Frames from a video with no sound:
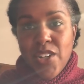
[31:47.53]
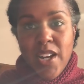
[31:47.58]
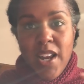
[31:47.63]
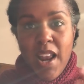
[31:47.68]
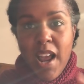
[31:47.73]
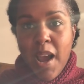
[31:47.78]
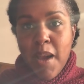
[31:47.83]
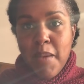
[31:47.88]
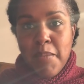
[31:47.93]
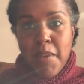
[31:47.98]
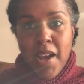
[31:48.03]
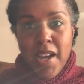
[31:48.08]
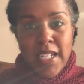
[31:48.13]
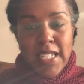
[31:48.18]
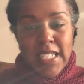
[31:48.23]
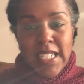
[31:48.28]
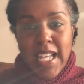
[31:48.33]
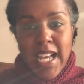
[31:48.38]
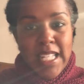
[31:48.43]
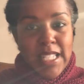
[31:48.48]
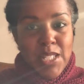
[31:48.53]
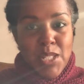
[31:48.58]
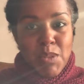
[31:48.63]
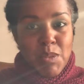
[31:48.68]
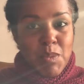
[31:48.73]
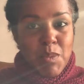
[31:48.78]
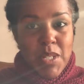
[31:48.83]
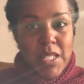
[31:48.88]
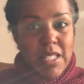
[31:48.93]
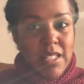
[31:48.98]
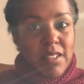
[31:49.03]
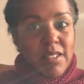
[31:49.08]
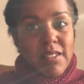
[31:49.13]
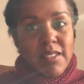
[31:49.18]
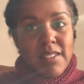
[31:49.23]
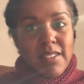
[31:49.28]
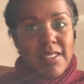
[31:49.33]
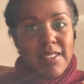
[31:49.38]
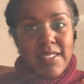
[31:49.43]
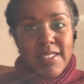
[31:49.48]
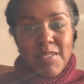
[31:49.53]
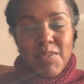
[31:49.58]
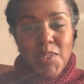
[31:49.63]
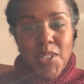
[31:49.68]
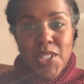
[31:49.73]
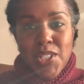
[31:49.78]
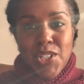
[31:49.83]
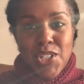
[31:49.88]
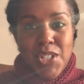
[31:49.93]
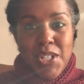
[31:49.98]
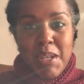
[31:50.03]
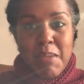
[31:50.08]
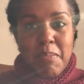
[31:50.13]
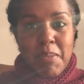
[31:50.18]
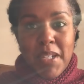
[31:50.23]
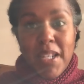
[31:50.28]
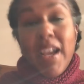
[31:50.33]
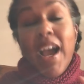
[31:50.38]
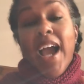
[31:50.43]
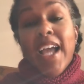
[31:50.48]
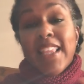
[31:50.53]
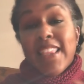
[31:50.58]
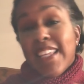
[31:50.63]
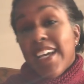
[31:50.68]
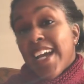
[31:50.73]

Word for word: And I, am not gonna lie, this one wasn't wasn't cheap, but it, I,